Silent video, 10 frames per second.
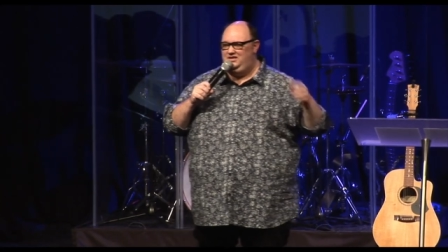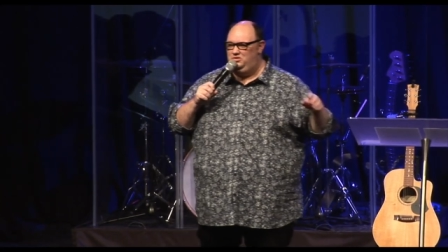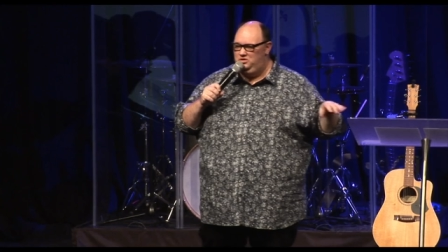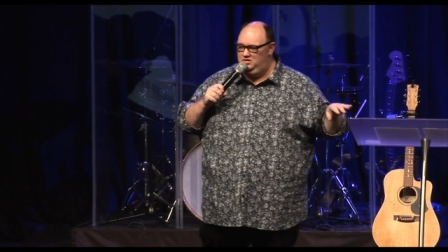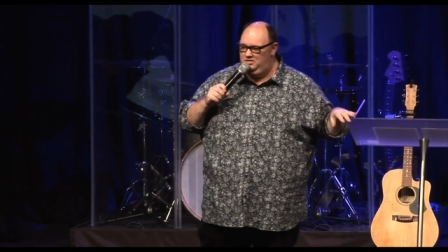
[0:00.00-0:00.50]

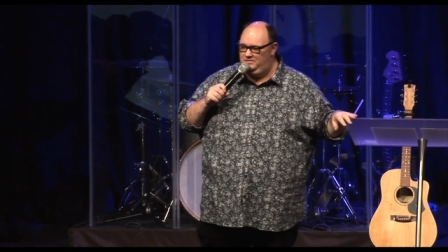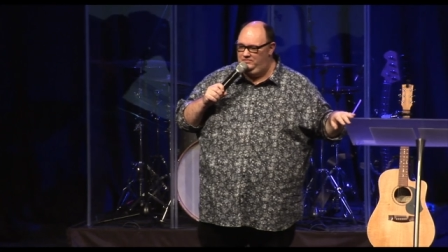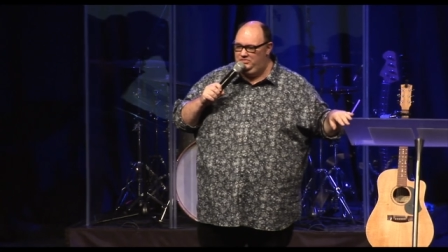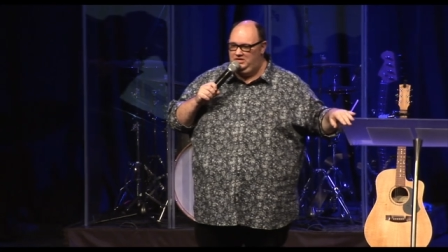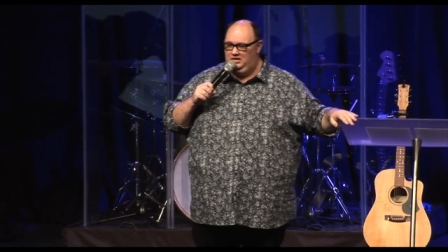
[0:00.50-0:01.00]
thought.
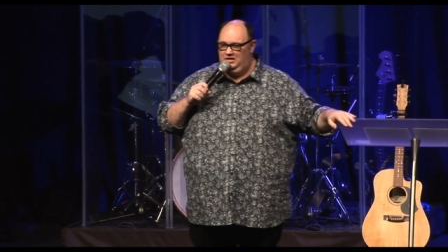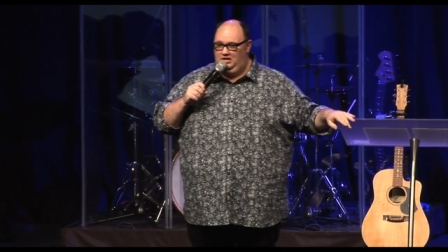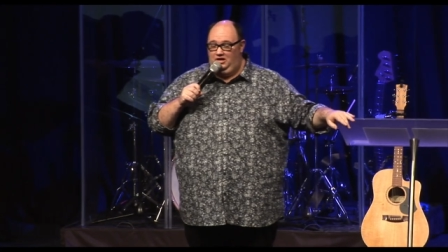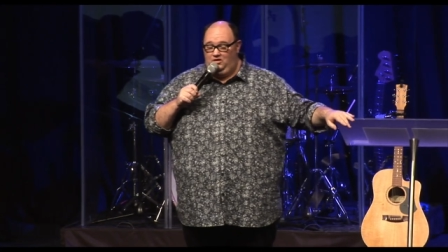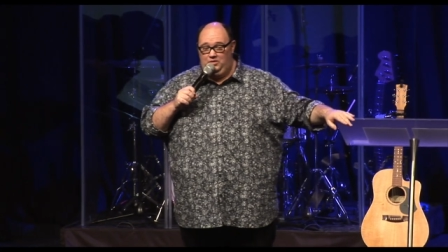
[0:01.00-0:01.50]

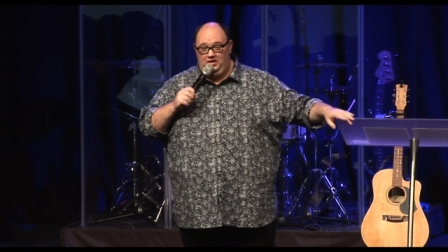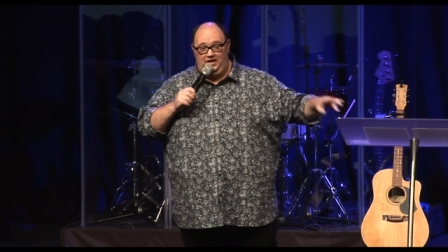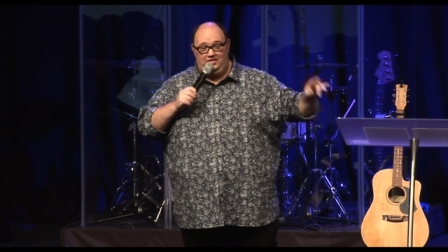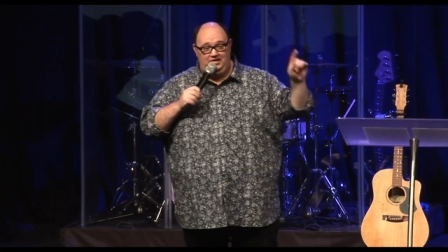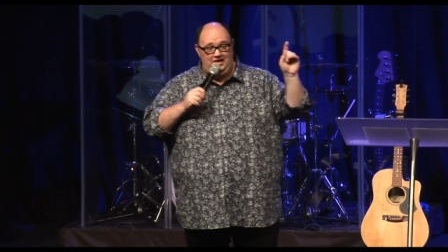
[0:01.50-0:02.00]
Well, at the